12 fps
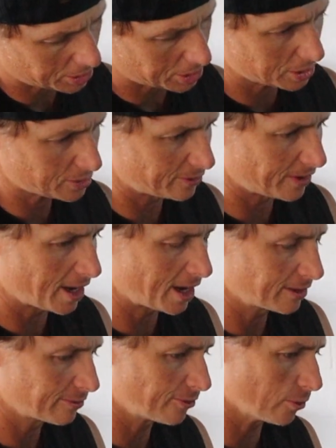just
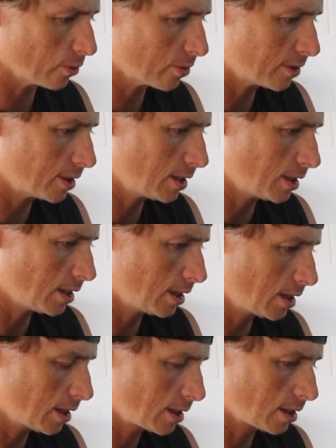fine for
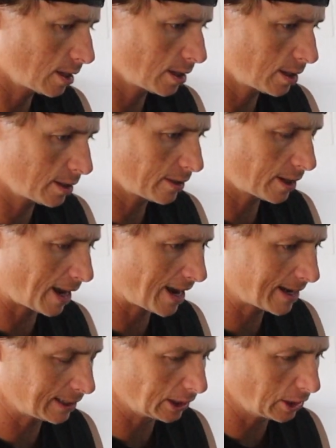the
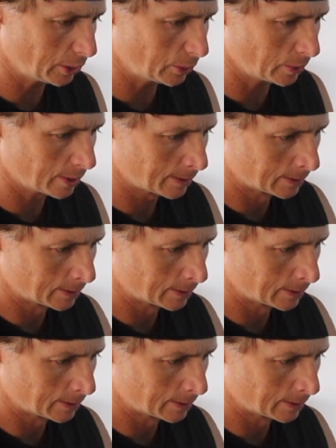high-low.